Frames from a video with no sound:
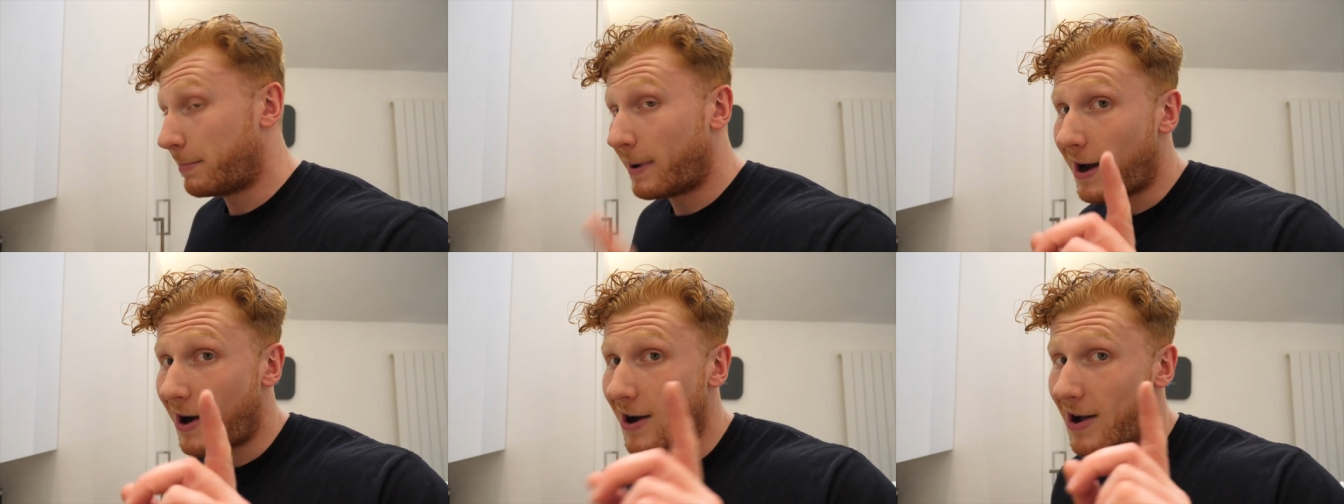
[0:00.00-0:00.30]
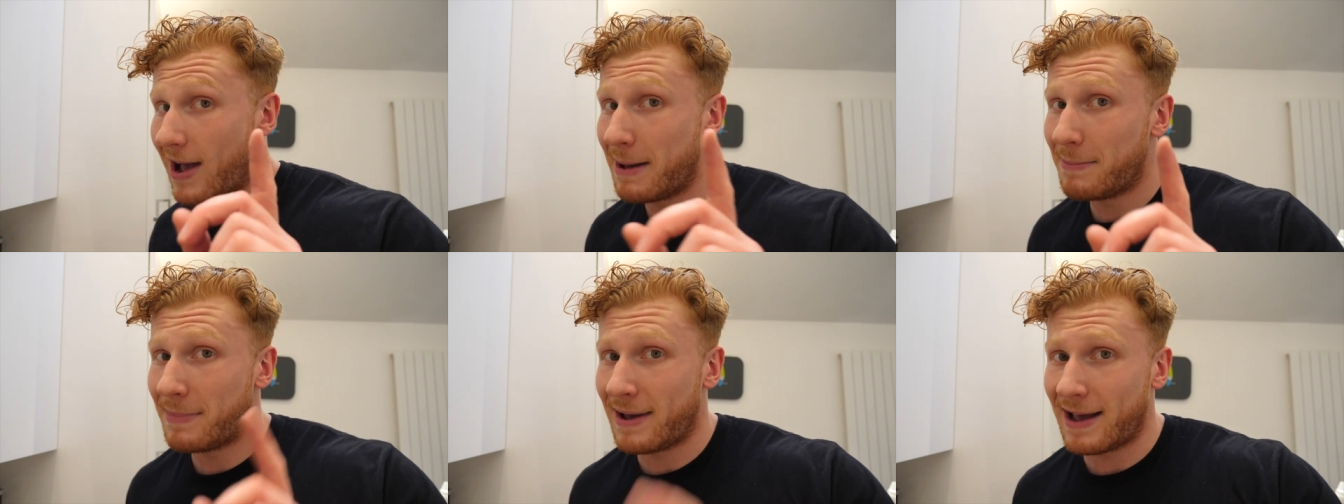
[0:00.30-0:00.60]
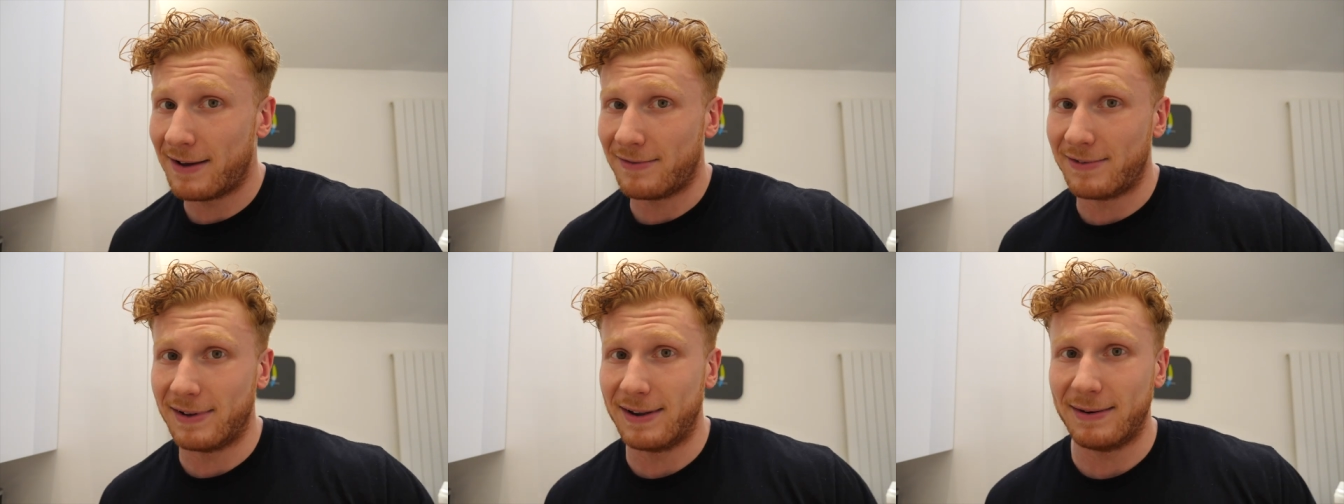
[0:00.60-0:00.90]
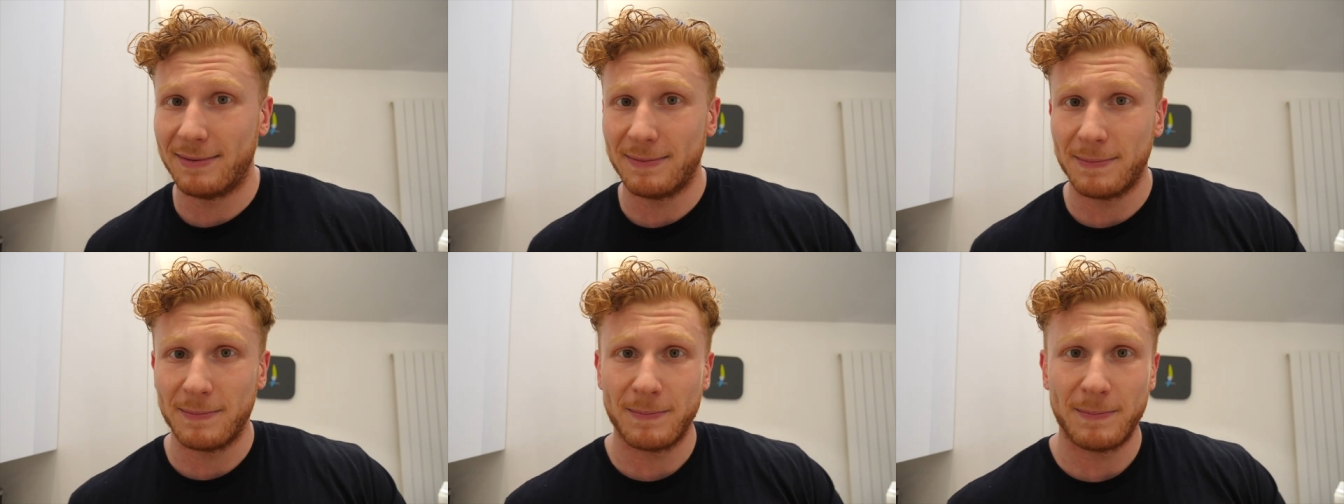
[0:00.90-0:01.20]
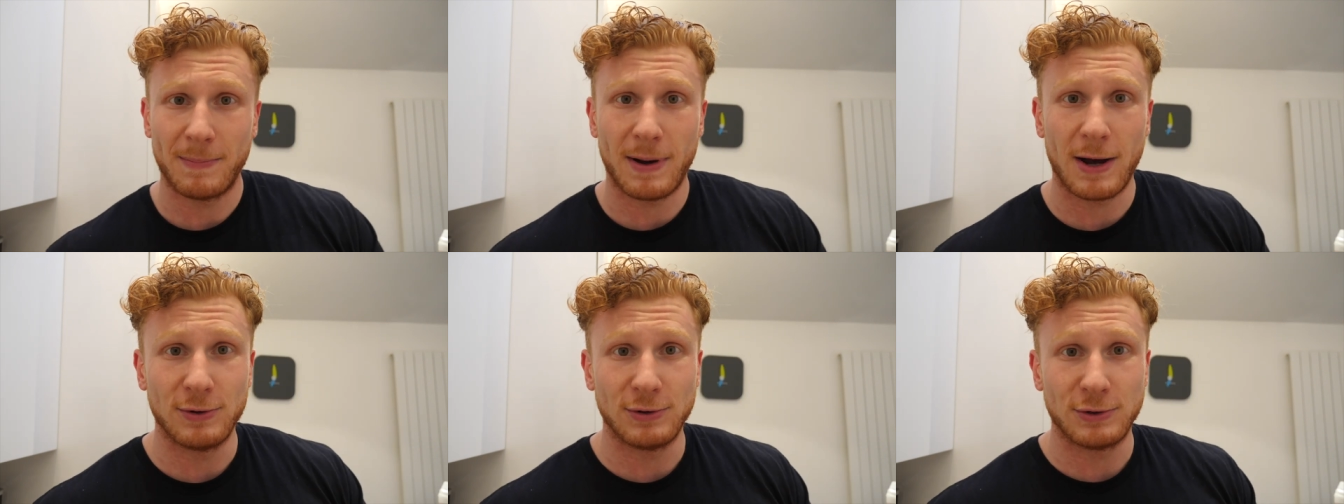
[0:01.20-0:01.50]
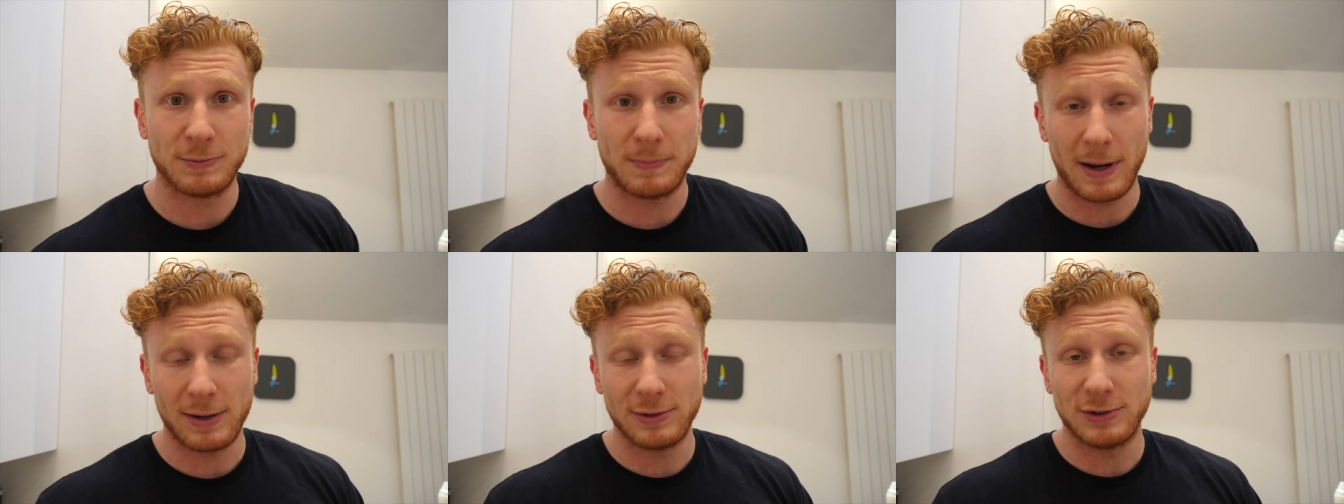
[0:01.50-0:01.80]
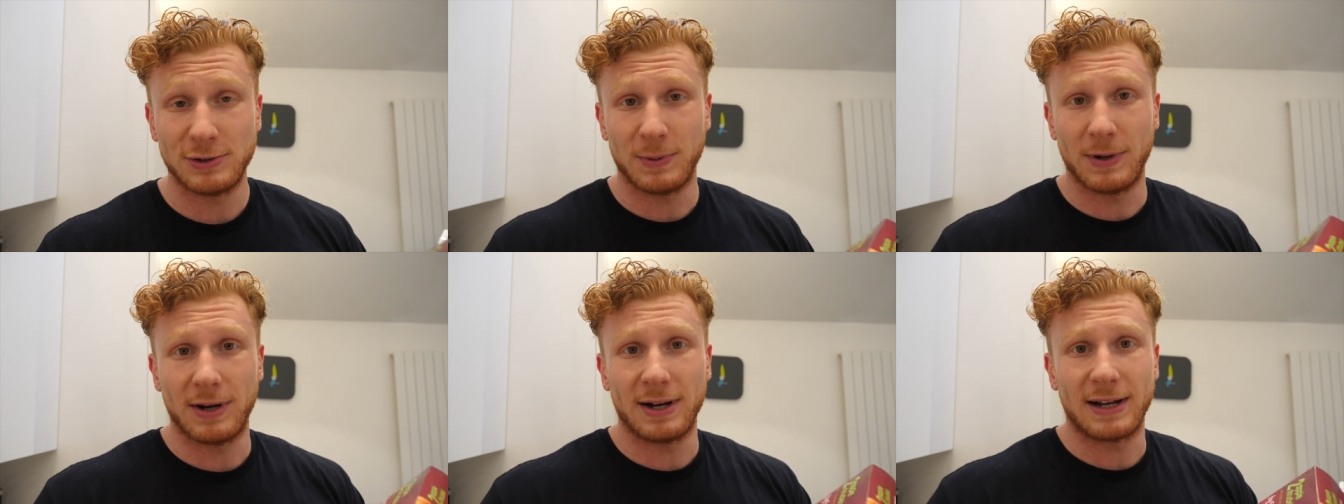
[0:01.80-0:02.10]
But I am having post
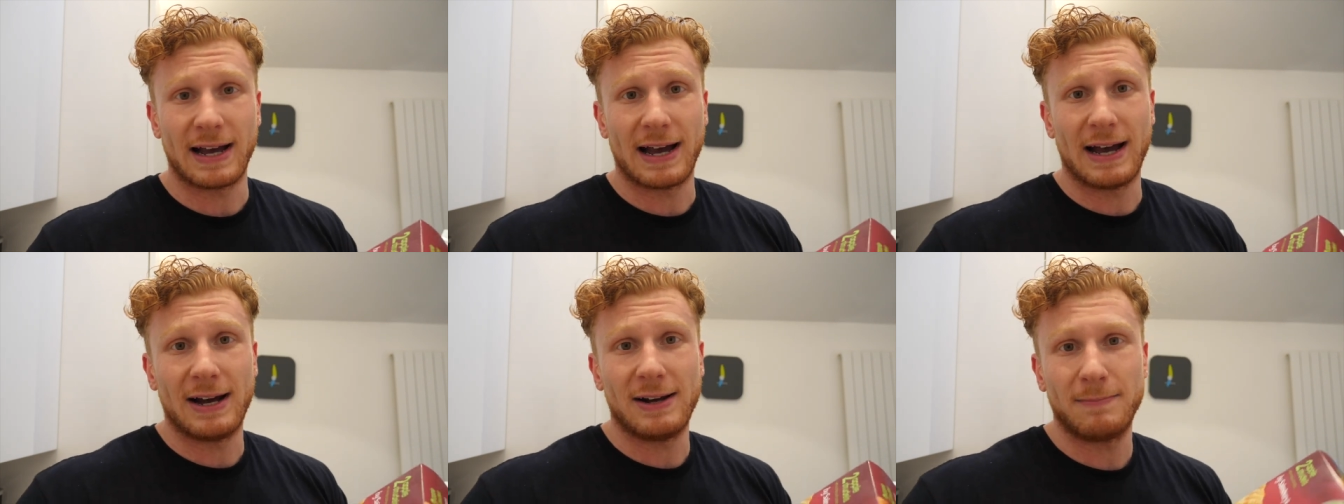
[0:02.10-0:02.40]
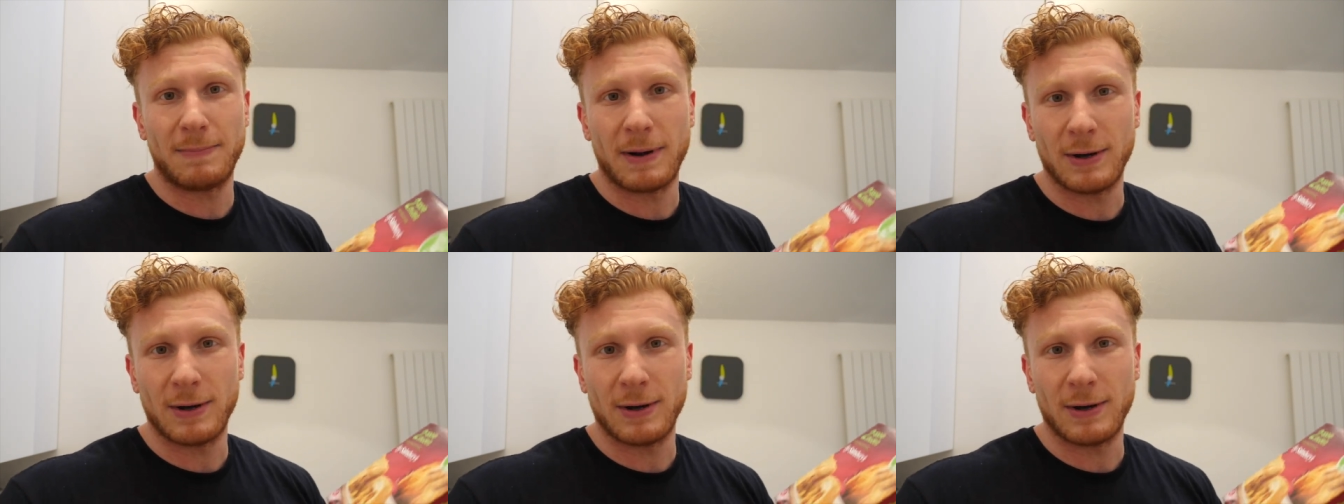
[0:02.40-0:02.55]
post workout,